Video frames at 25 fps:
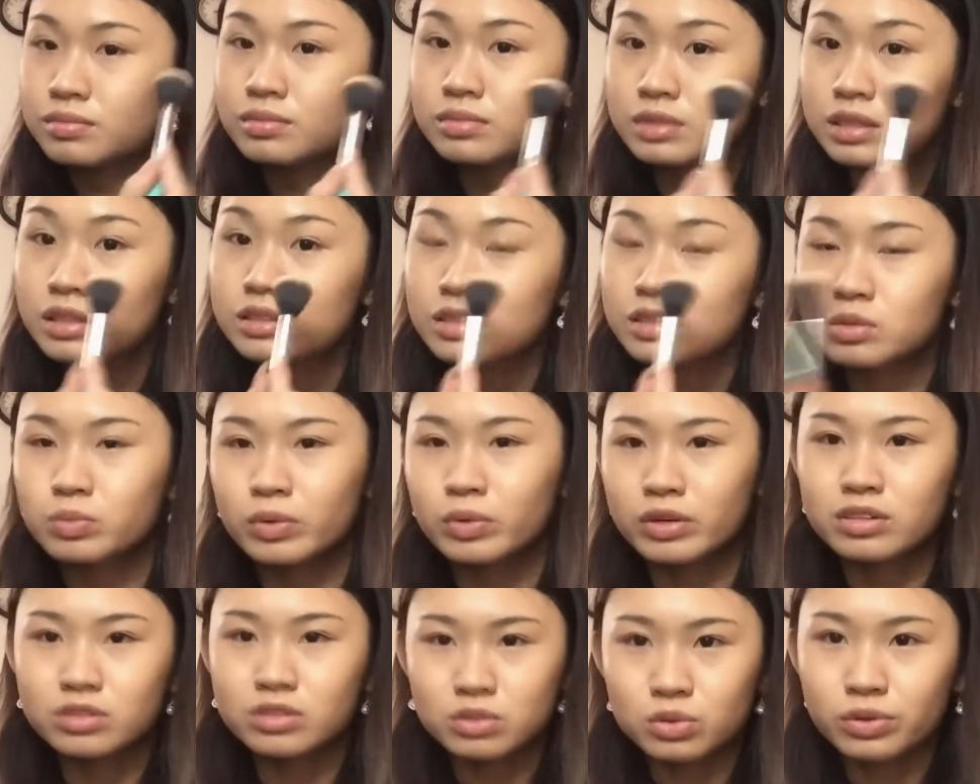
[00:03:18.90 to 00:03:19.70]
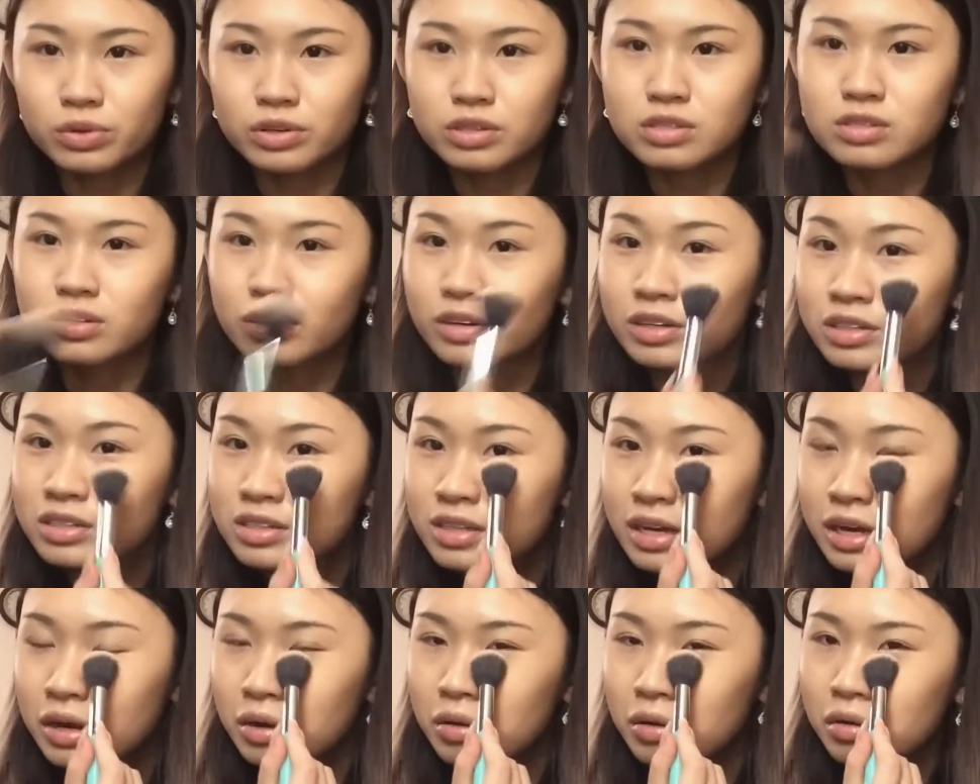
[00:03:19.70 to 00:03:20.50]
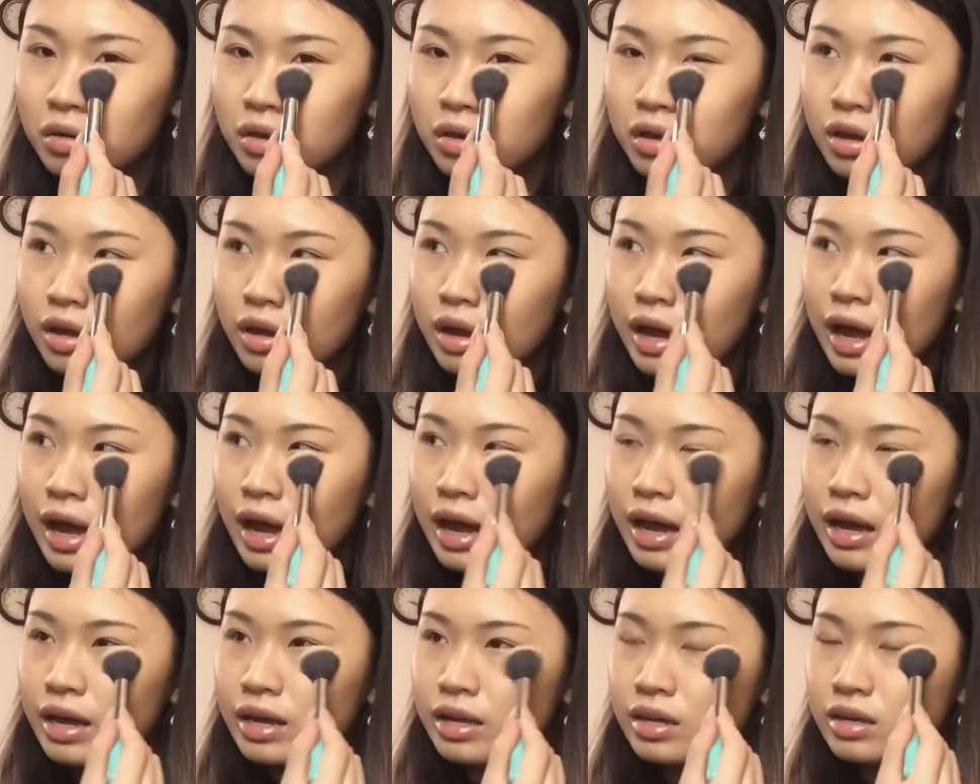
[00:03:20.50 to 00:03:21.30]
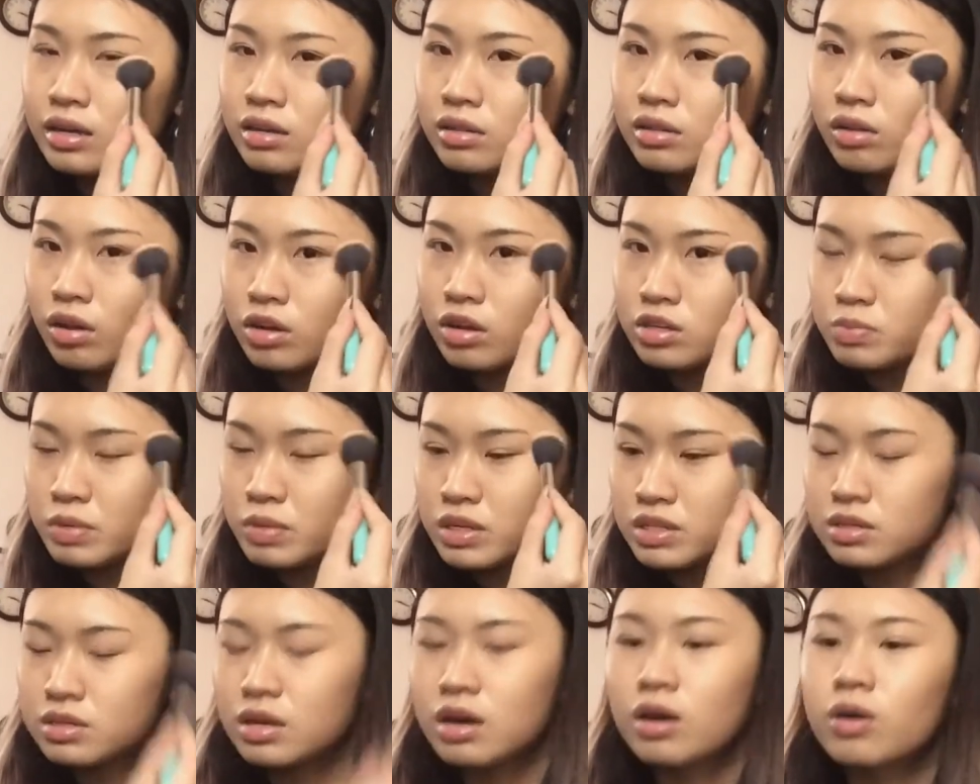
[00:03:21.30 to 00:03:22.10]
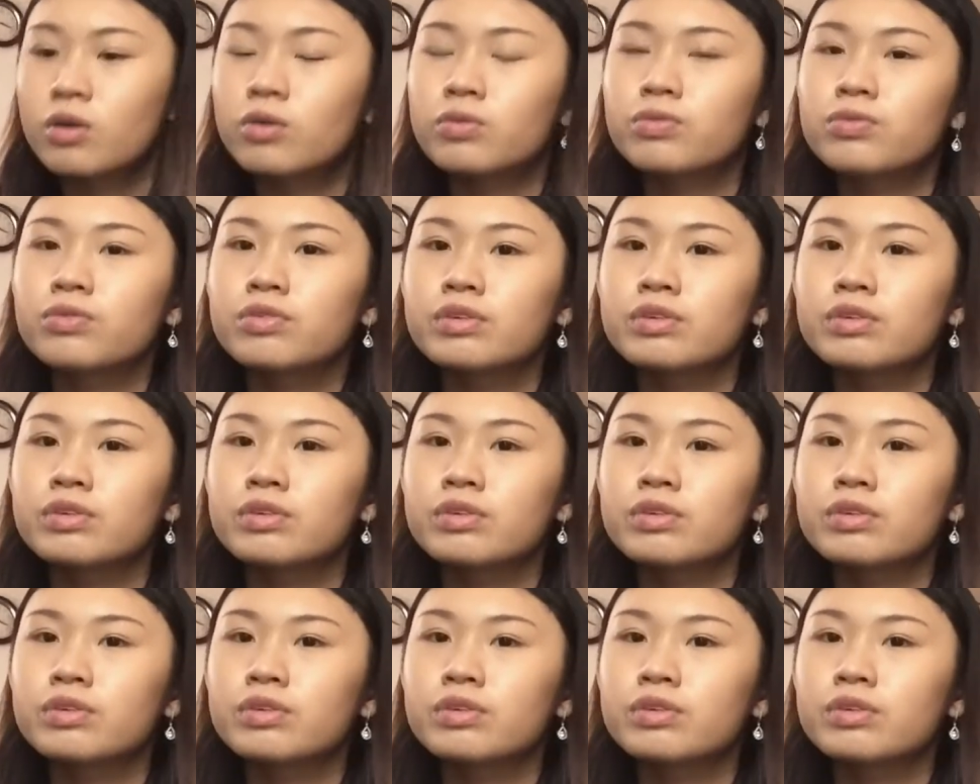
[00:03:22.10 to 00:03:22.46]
This is where the story starts now. I lost myself